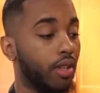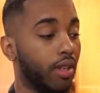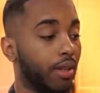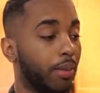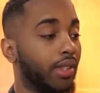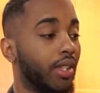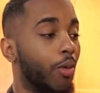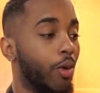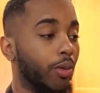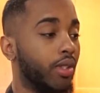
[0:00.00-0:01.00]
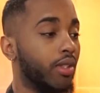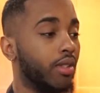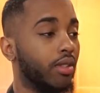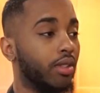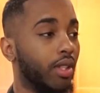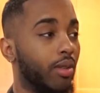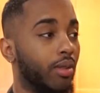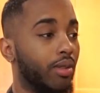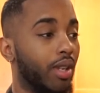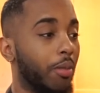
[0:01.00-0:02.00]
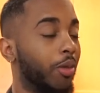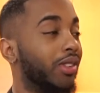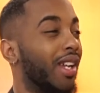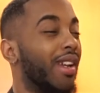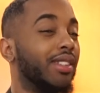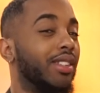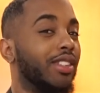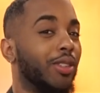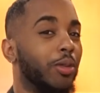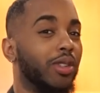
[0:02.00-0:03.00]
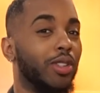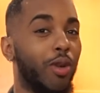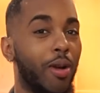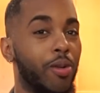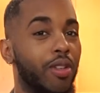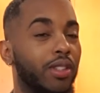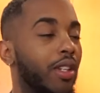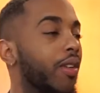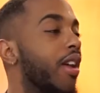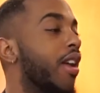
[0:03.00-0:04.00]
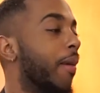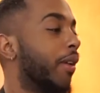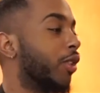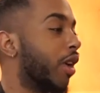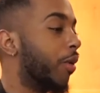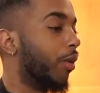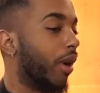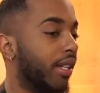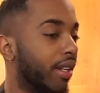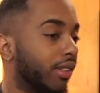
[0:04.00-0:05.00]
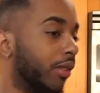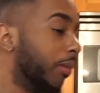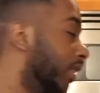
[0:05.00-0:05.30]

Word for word: And plus I want one, so I'm using that as an excuse to try one. So I'm about to try one right now, so give